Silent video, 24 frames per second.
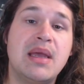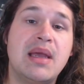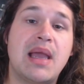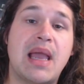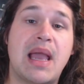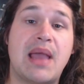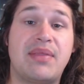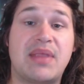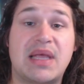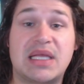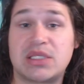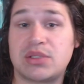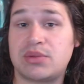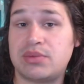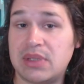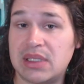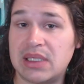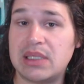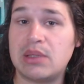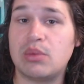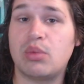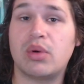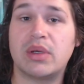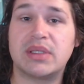and that's
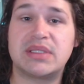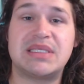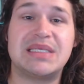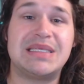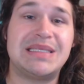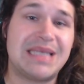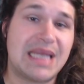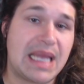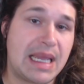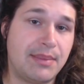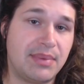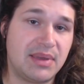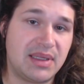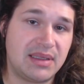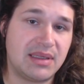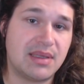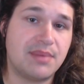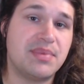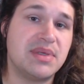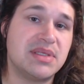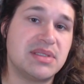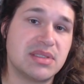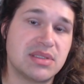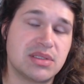really what's enabling the
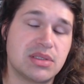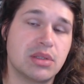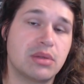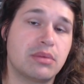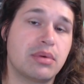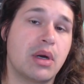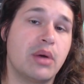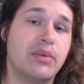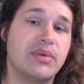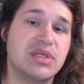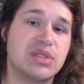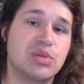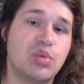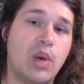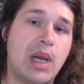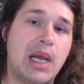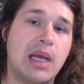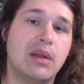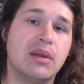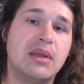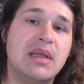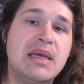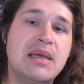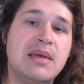business to grow as
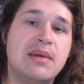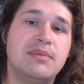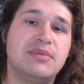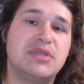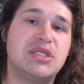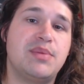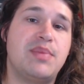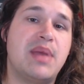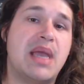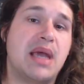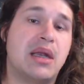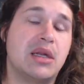well to be able